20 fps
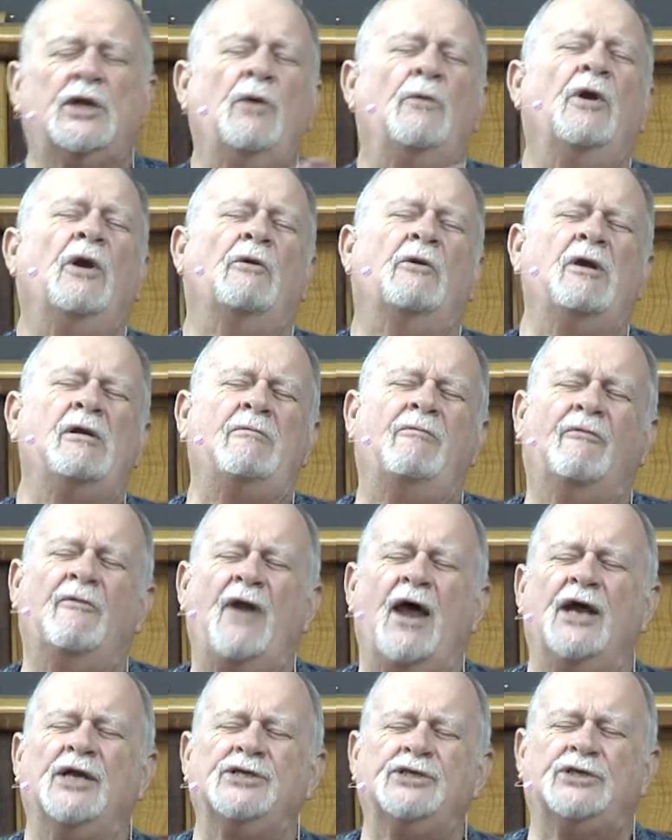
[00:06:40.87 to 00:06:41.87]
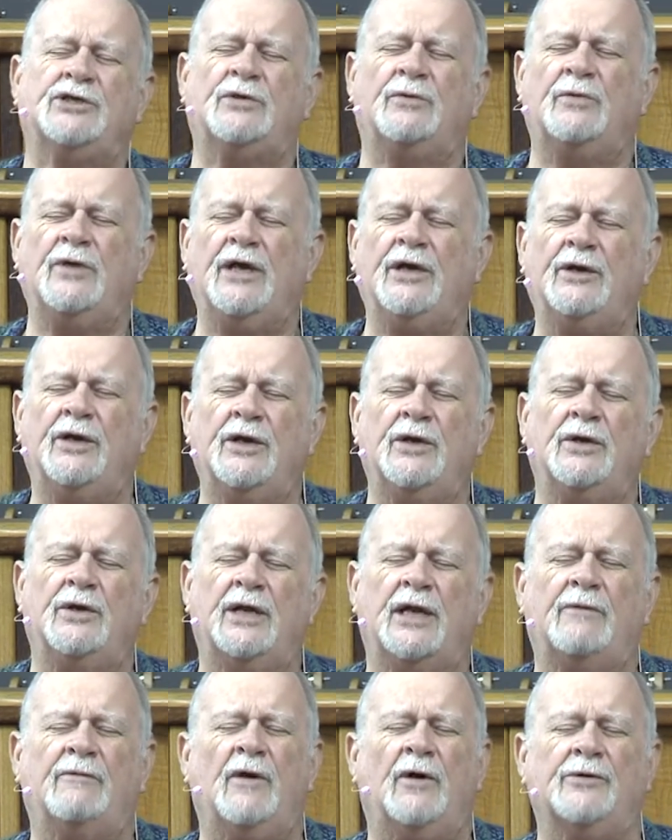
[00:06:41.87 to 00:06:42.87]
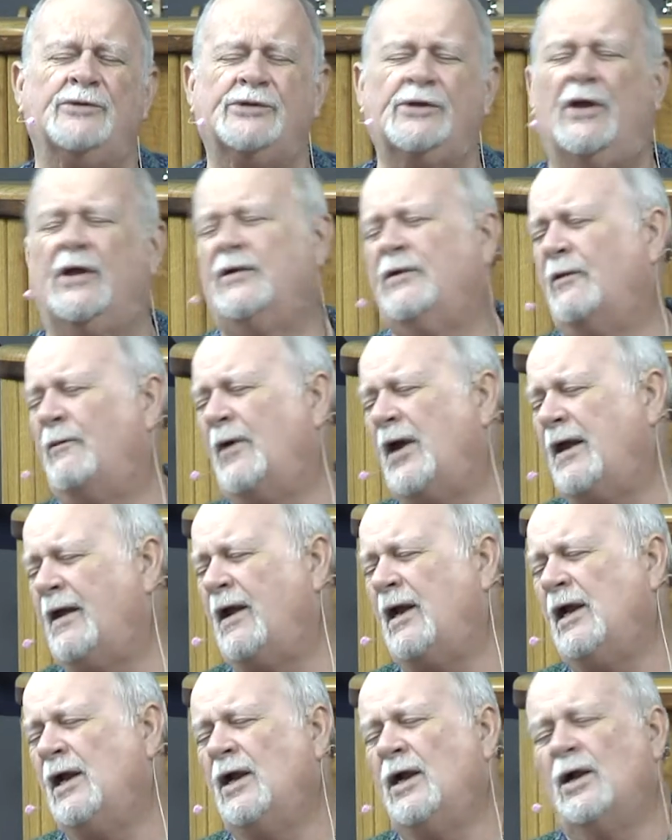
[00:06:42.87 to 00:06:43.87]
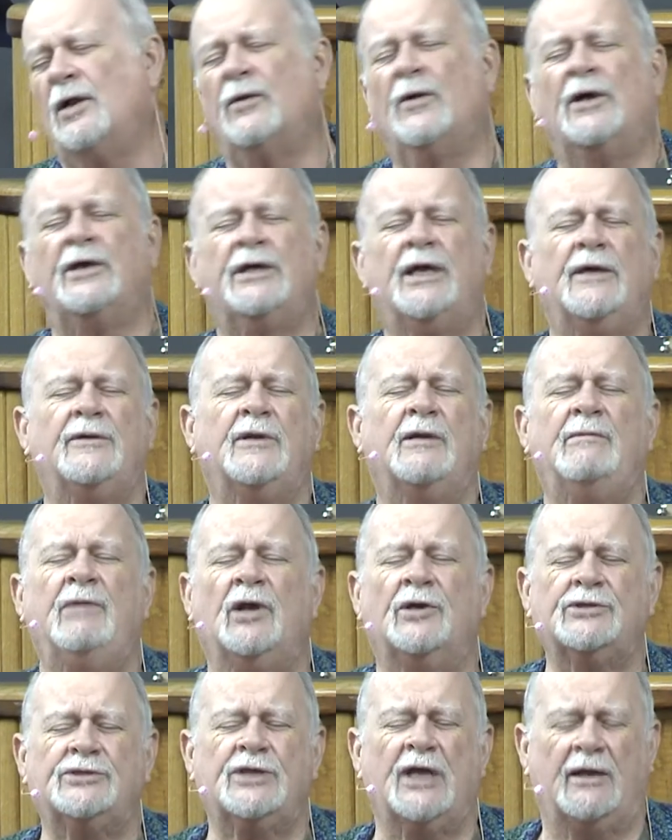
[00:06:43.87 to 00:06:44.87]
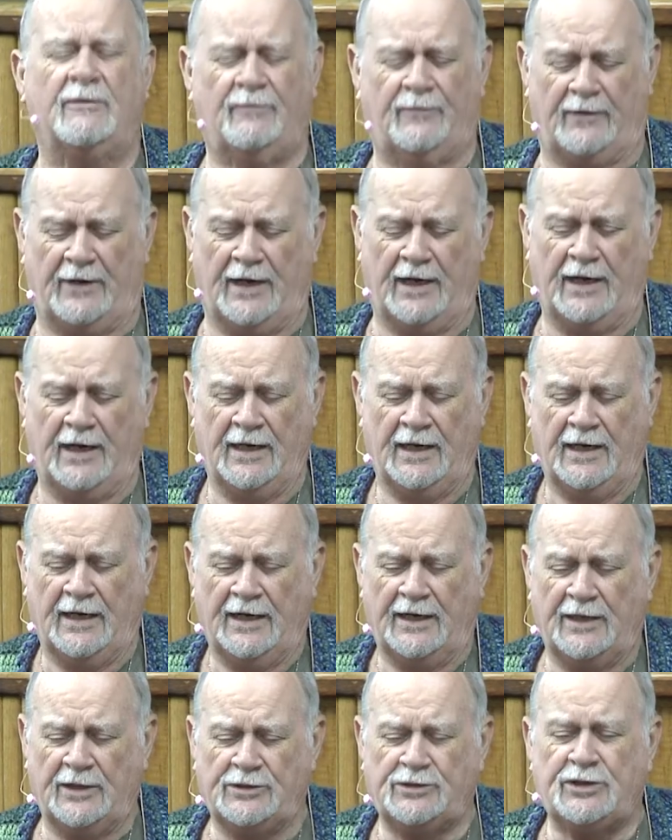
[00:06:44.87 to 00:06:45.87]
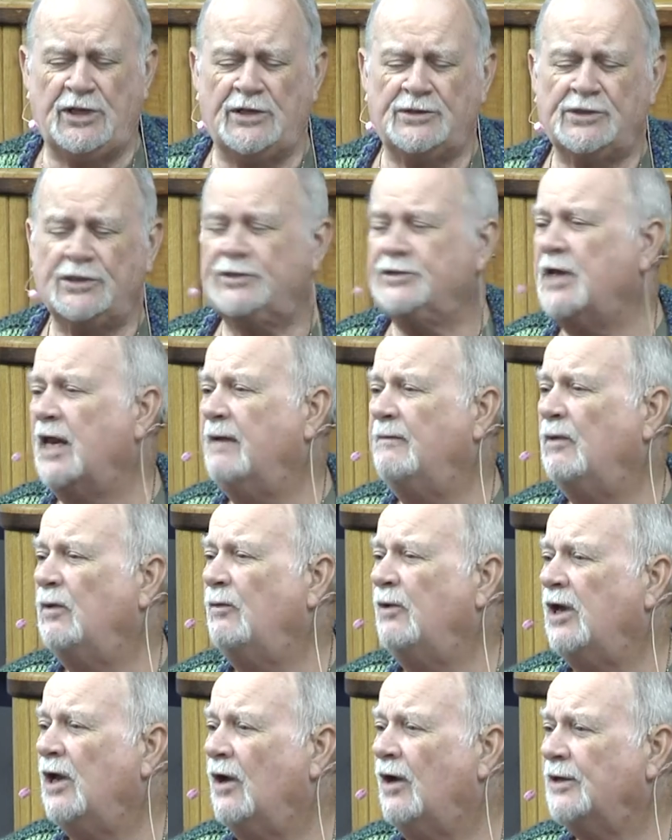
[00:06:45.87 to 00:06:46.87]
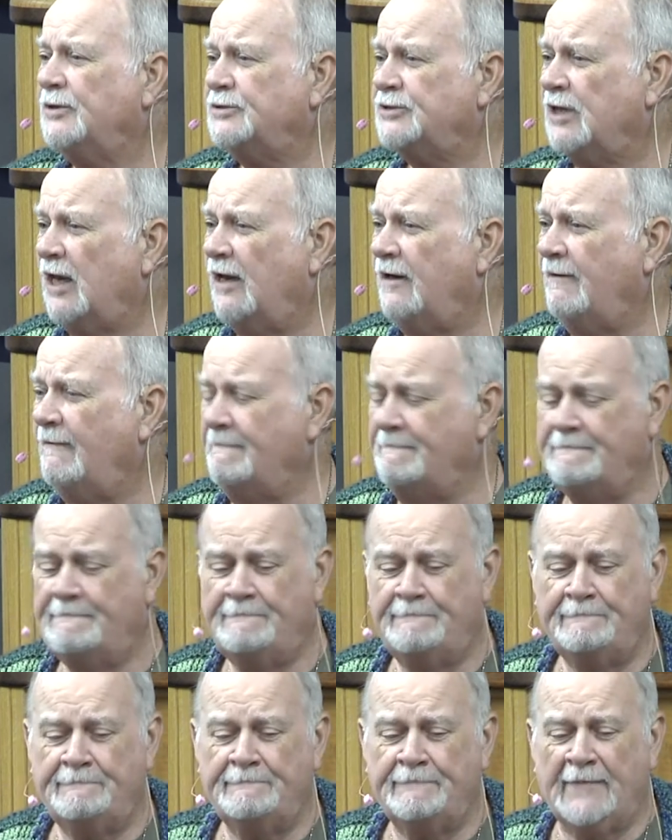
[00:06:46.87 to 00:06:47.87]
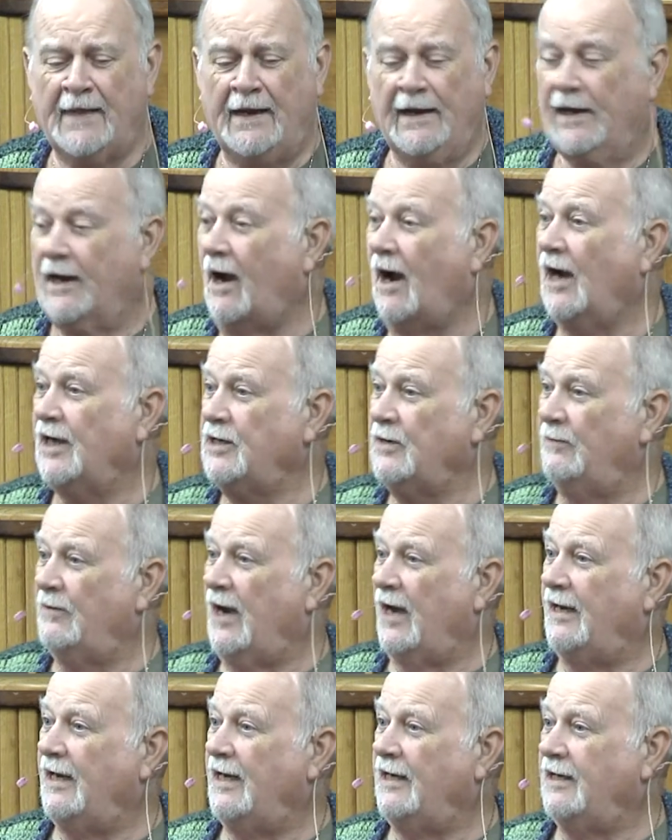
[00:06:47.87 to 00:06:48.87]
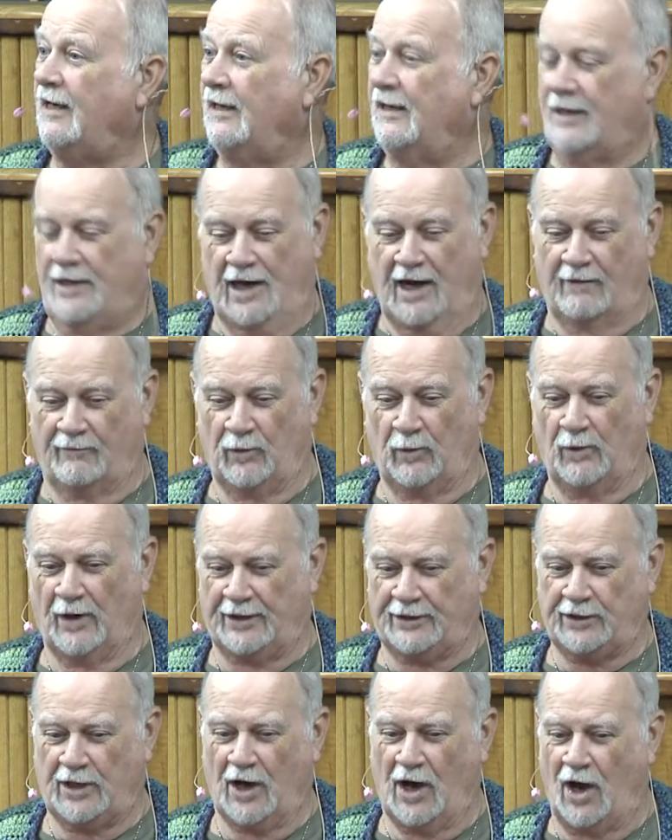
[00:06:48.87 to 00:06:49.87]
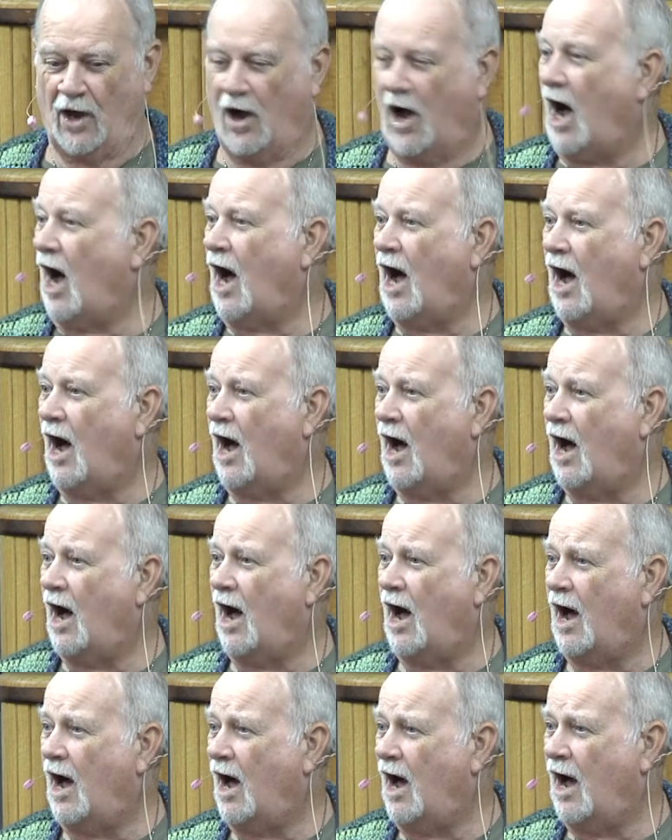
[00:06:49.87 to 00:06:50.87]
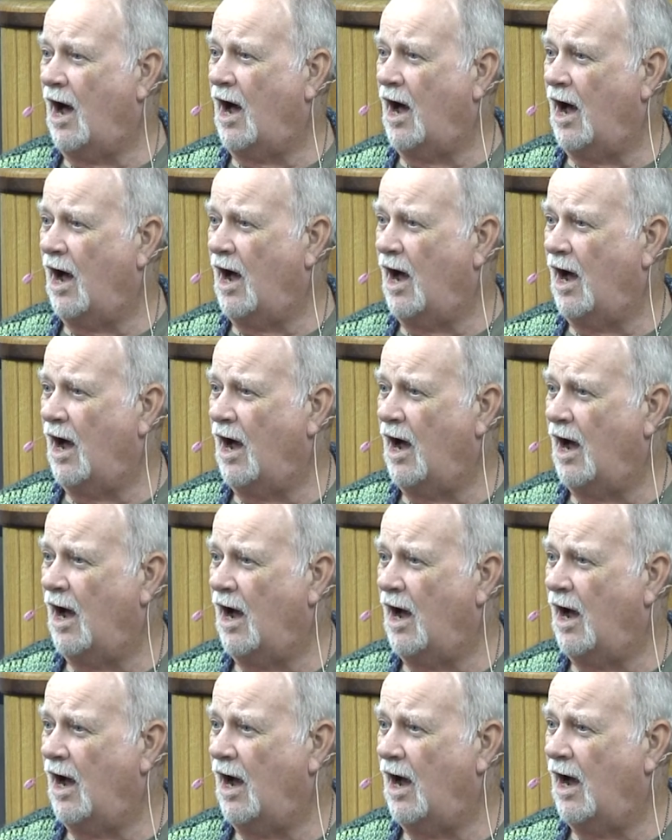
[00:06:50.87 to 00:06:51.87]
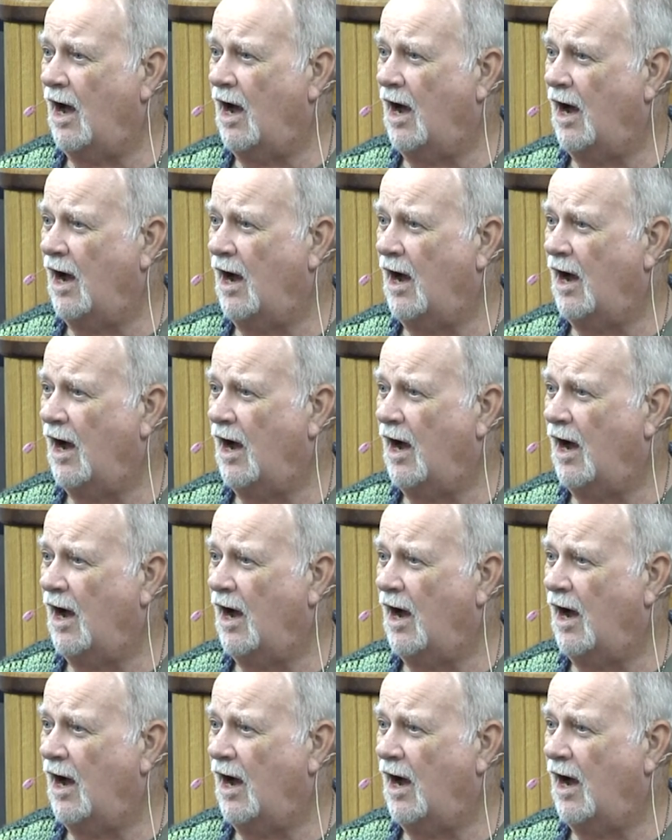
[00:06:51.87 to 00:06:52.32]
so that we're refreshed, renewed. And those on the way, Lord, get them here safely. In Jesus' name, and we all said, Amen. Are you ready? Everyone go, ah.